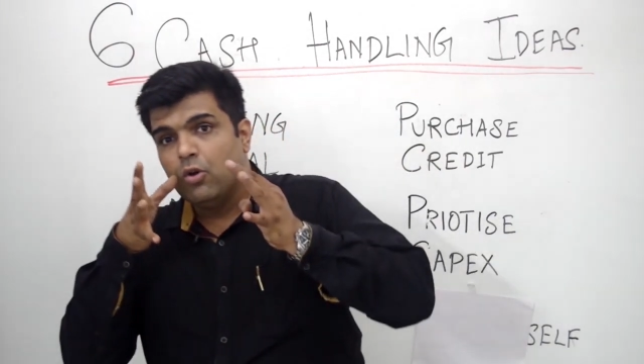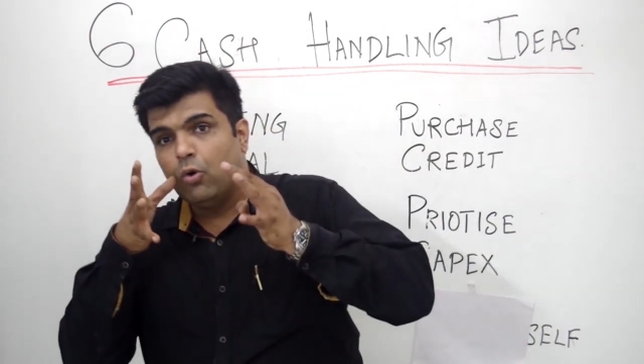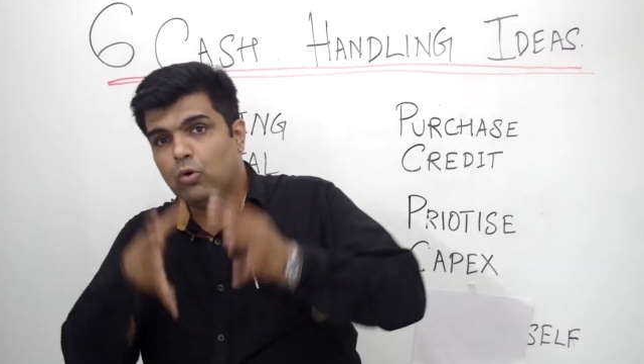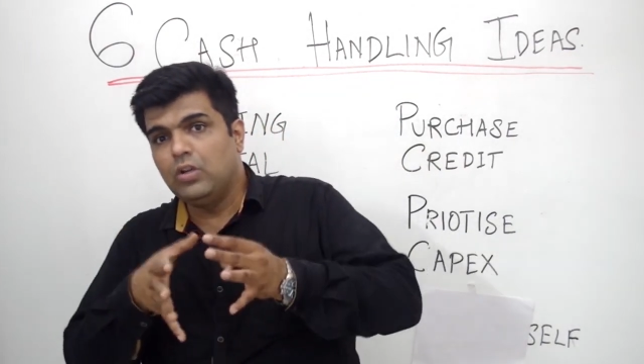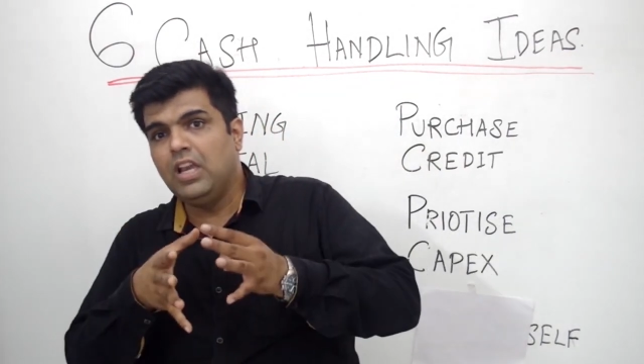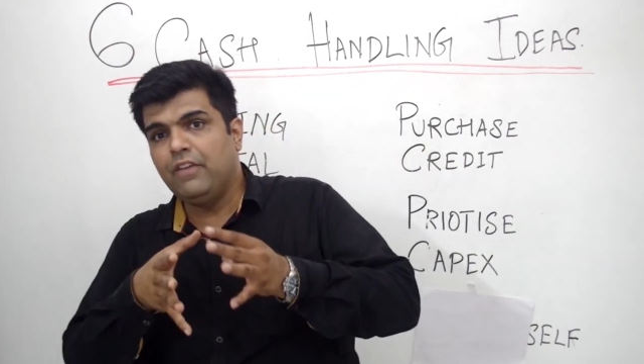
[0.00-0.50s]

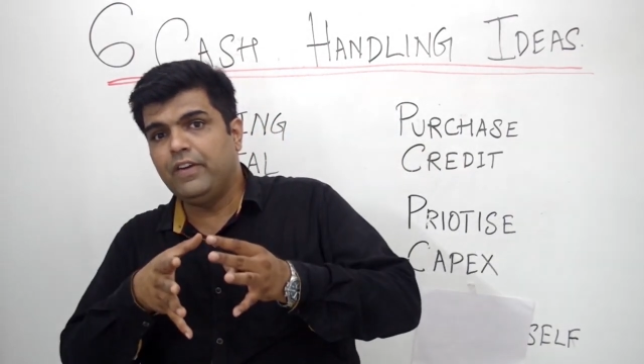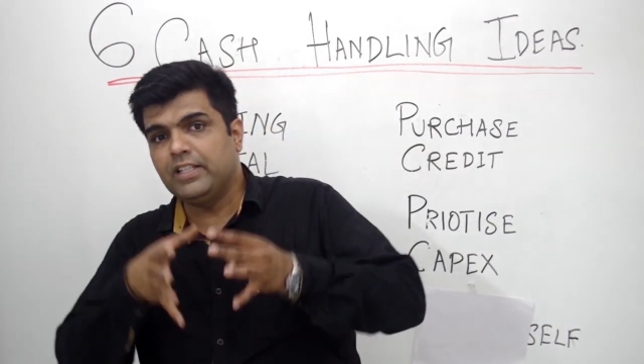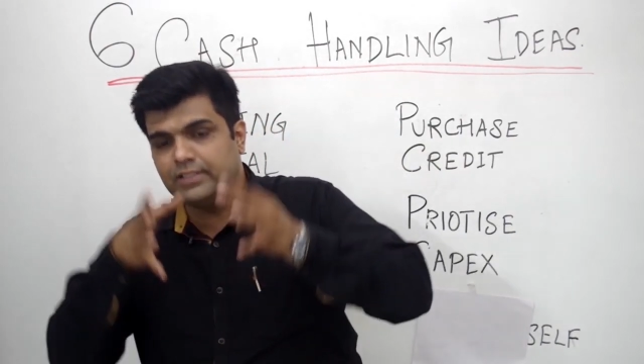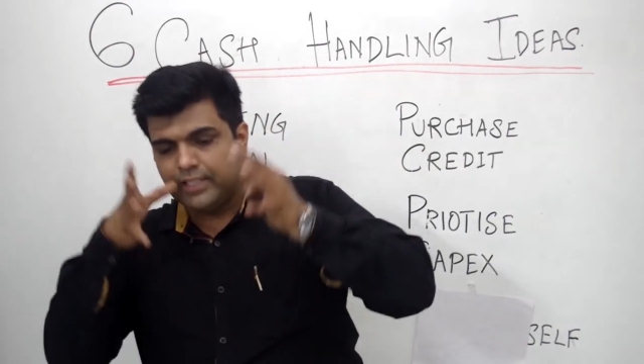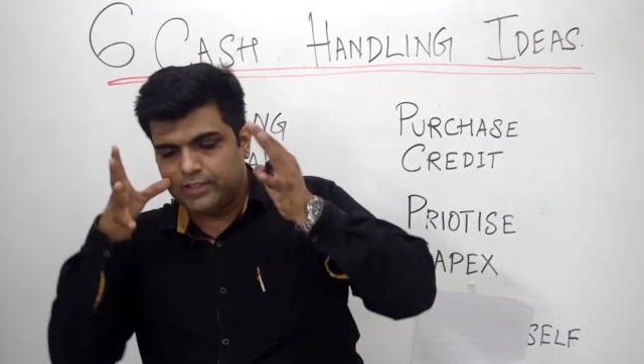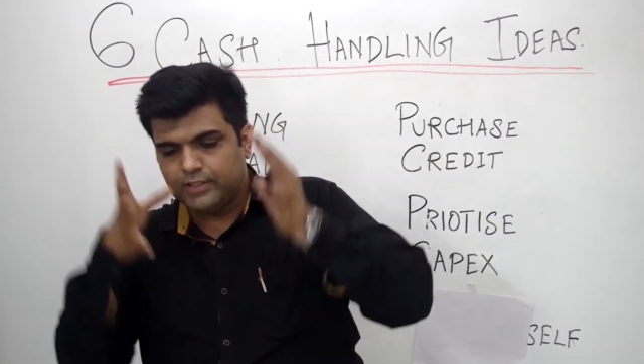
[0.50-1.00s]
Only if it
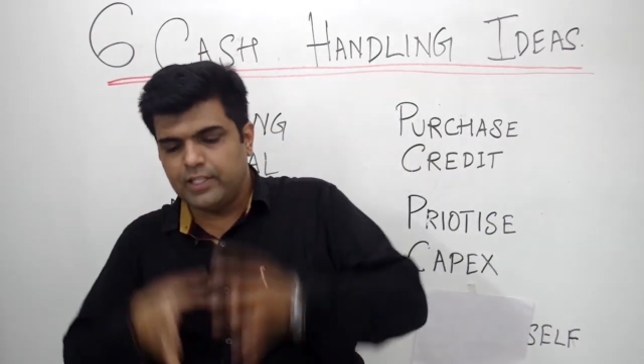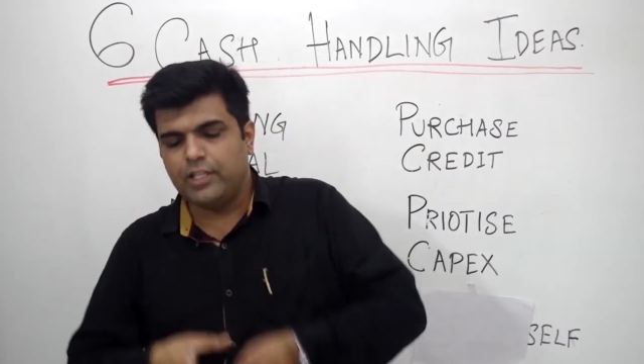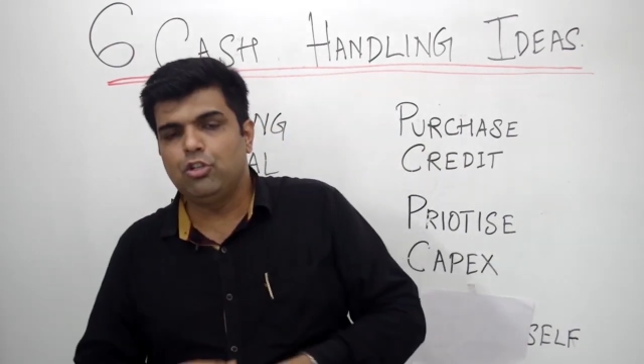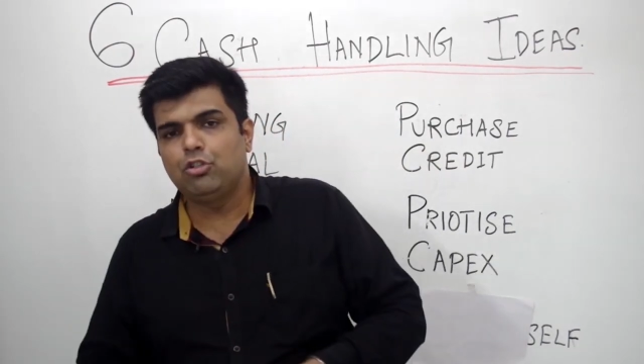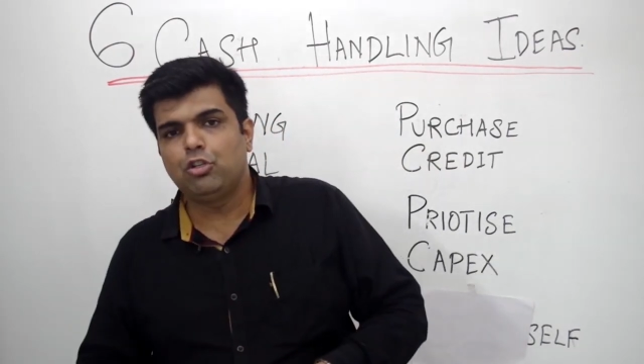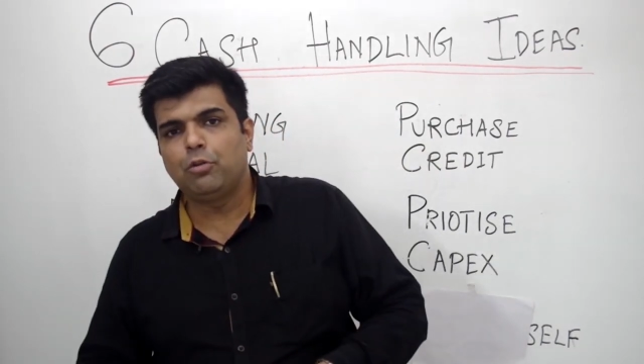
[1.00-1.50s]
is necessary,
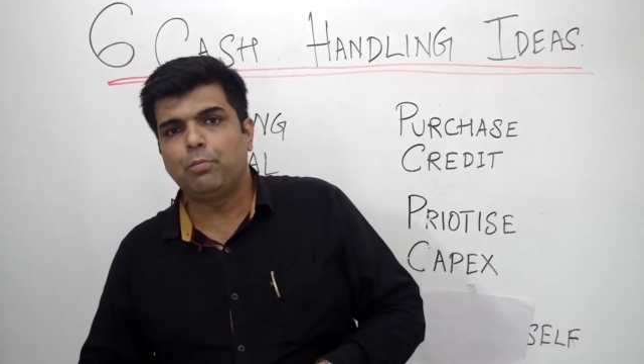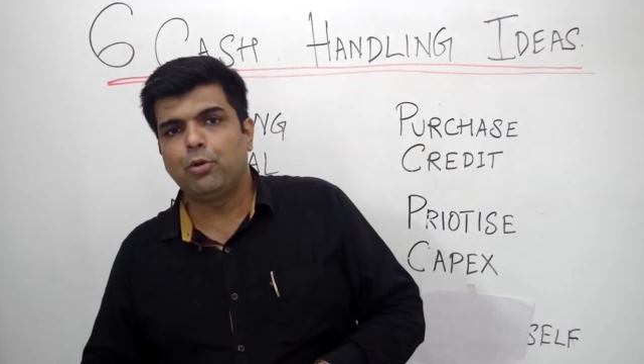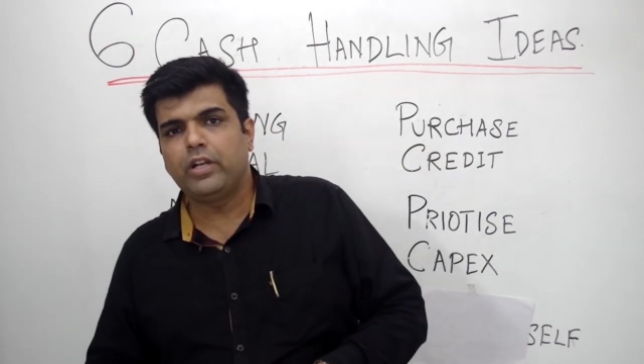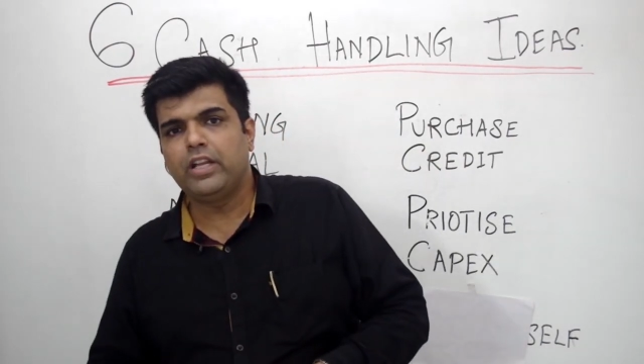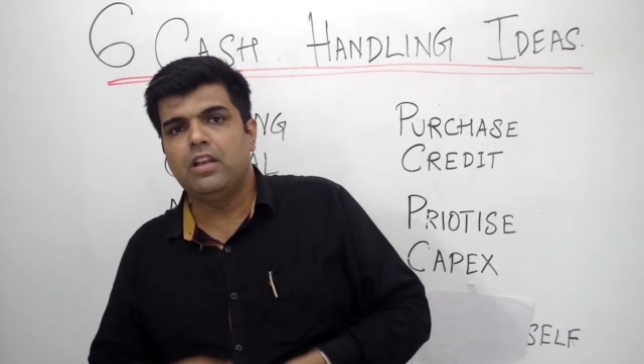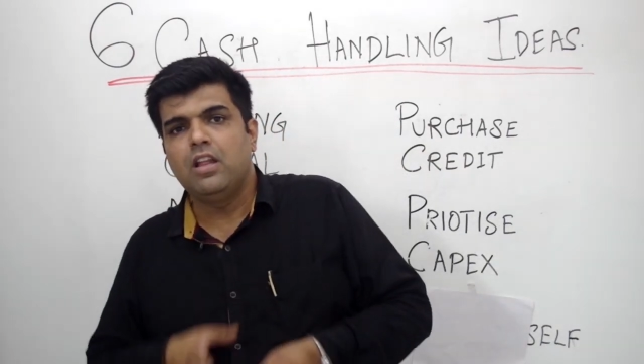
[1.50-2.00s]
you should
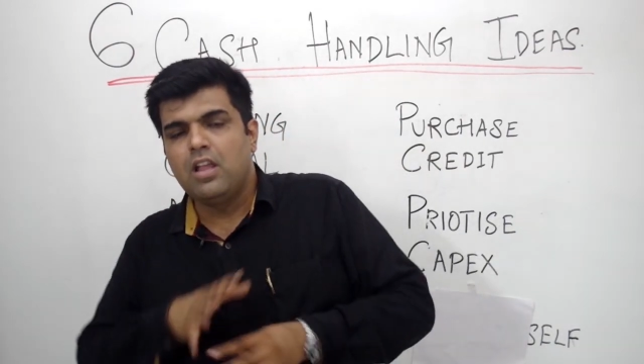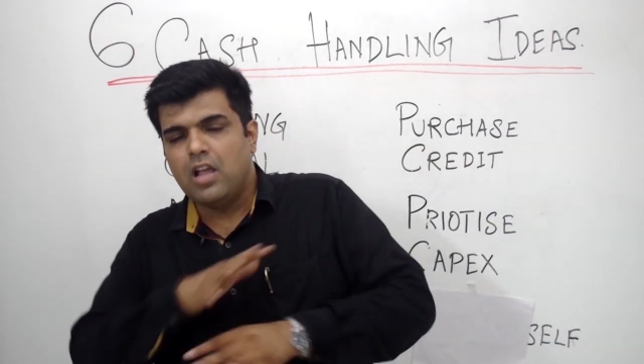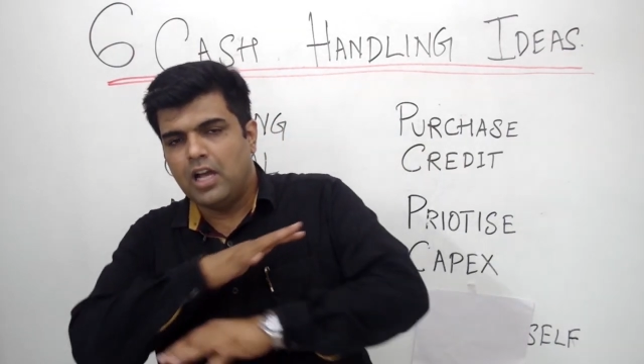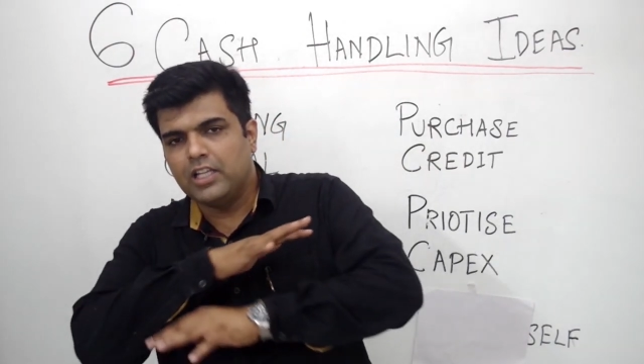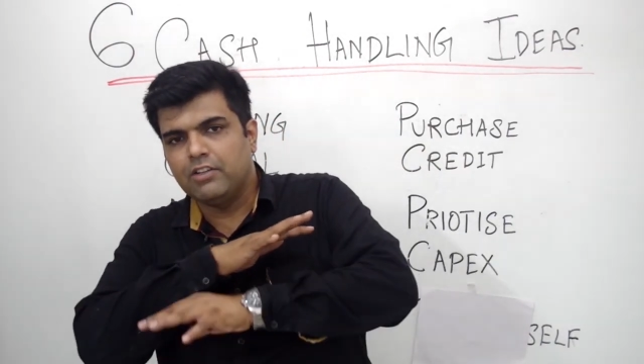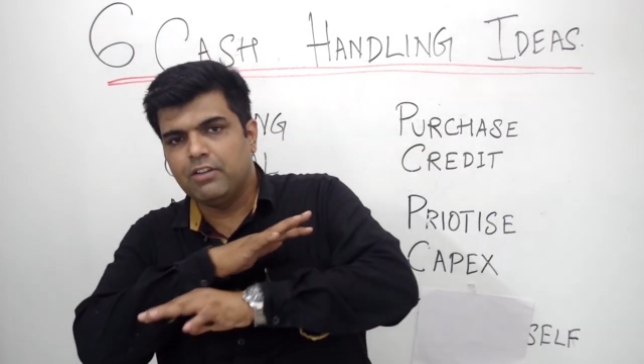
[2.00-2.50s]
put in,
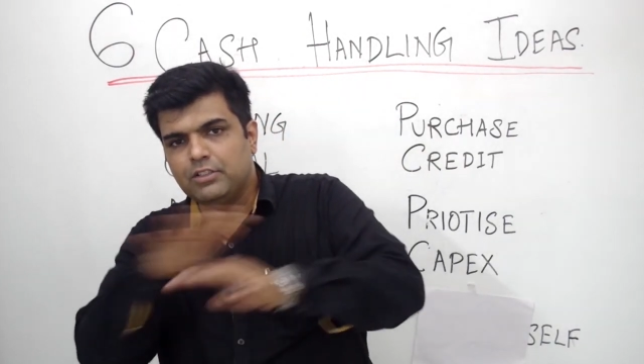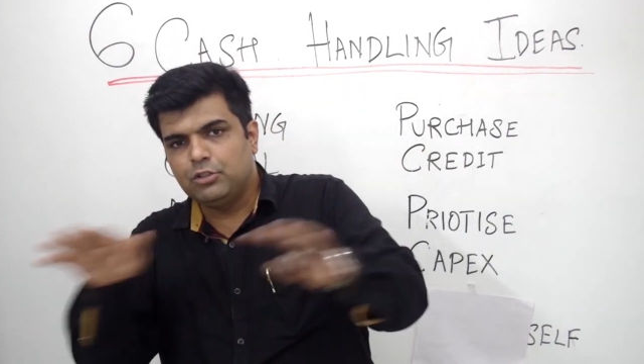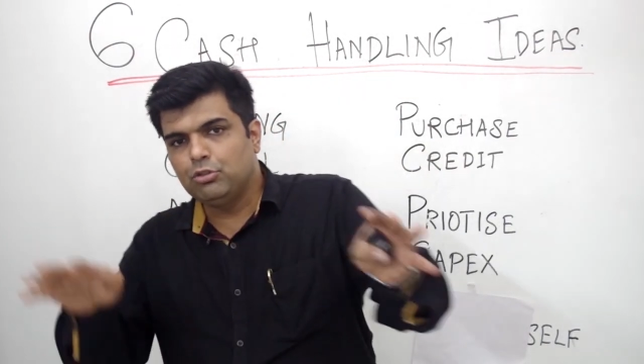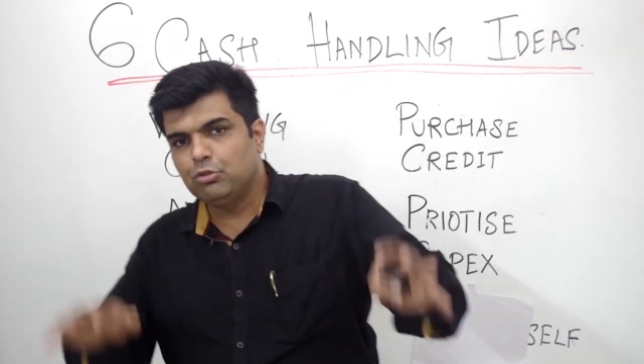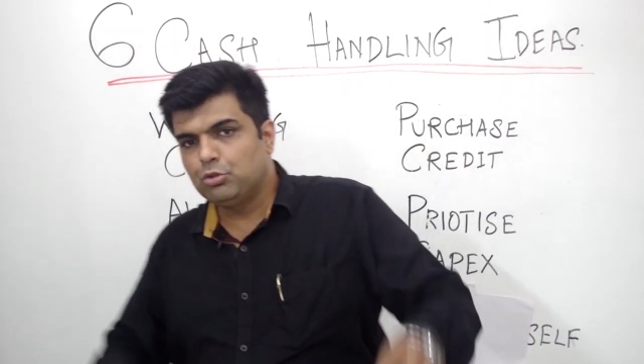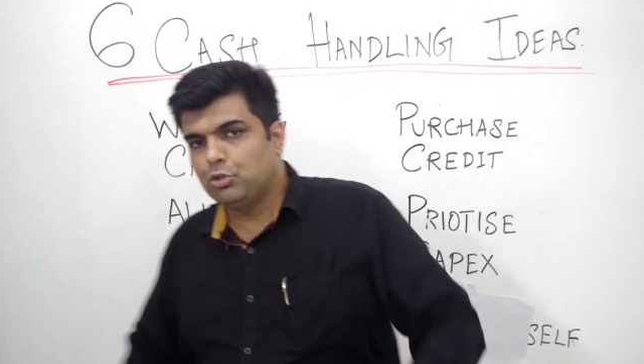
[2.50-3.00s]
otherwise
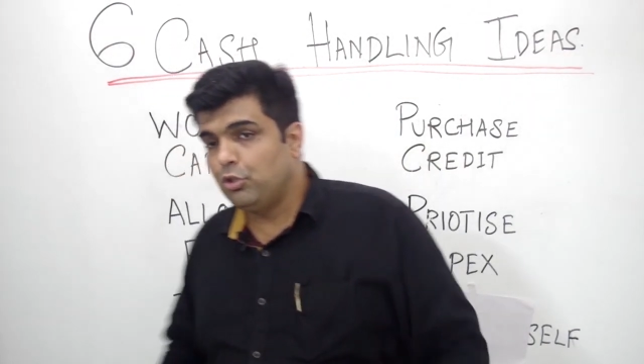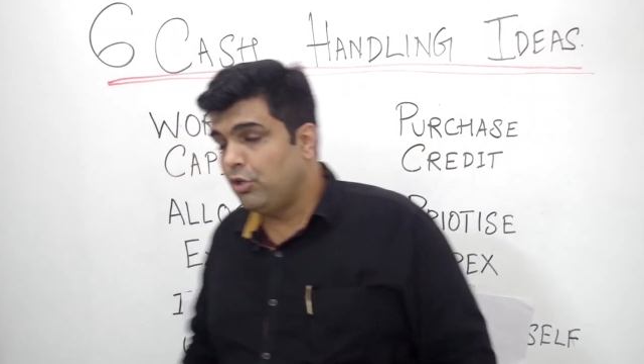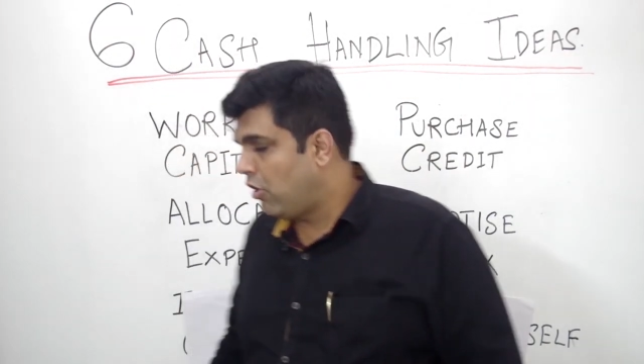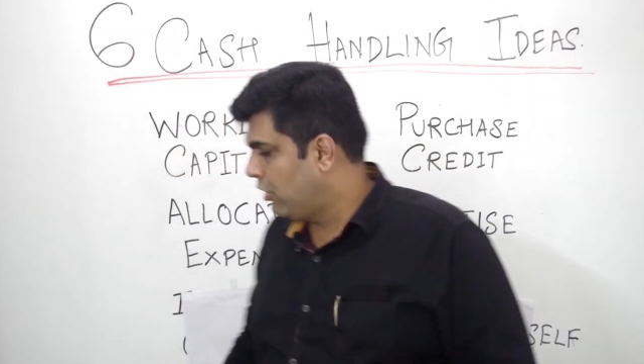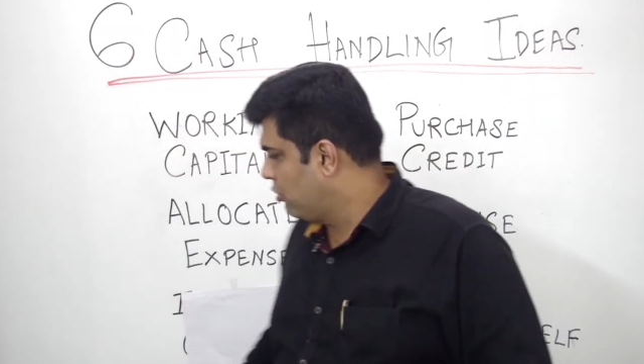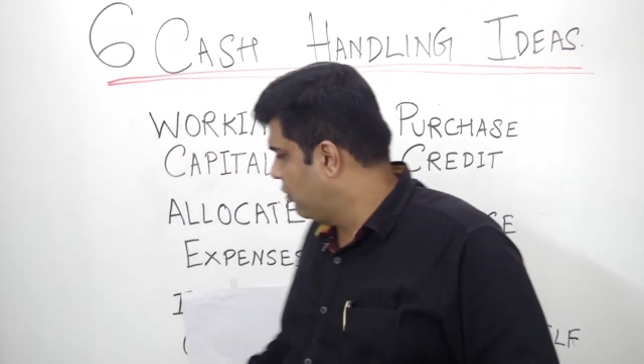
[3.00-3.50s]
you should
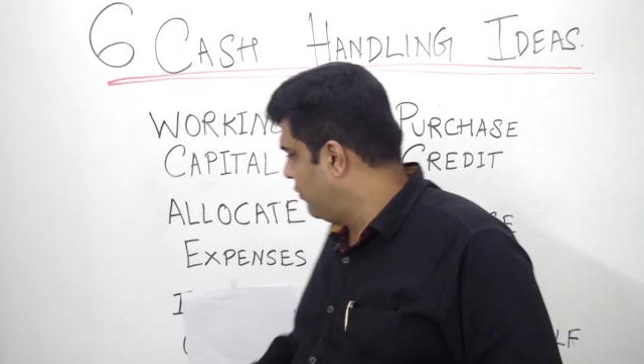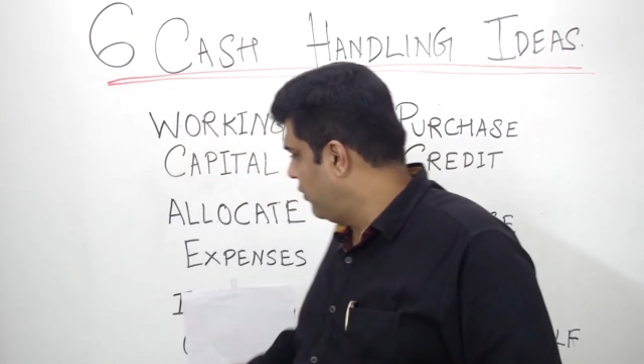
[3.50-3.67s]
not go